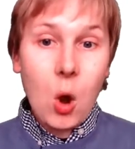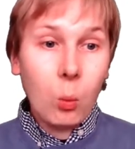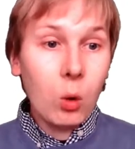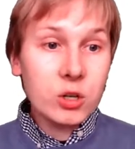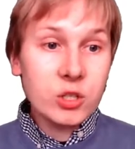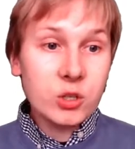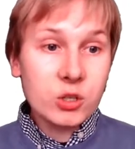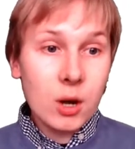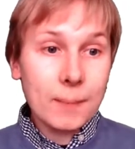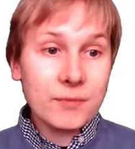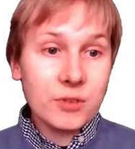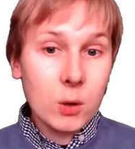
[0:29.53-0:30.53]
once you
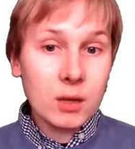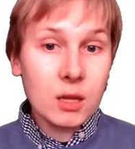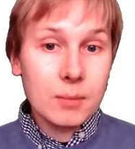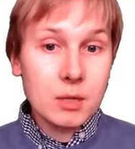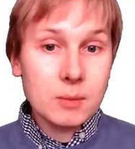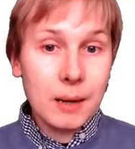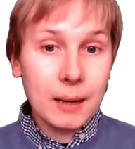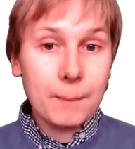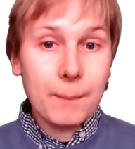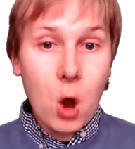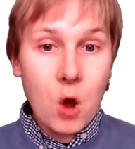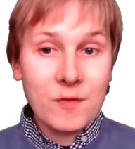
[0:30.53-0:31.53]
stop viewing them as being
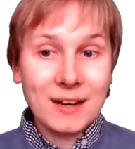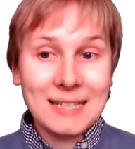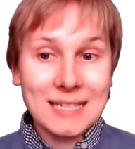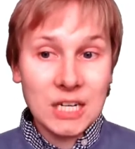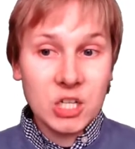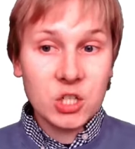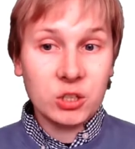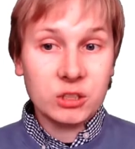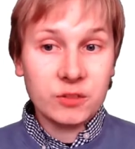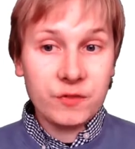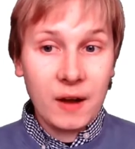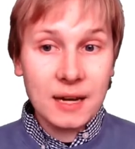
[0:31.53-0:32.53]
perfectly digital
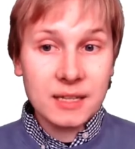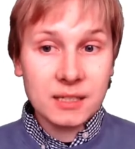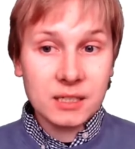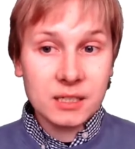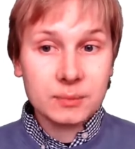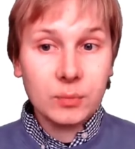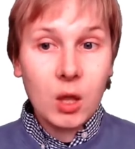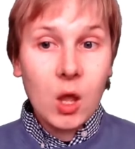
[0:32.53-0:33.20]
devices,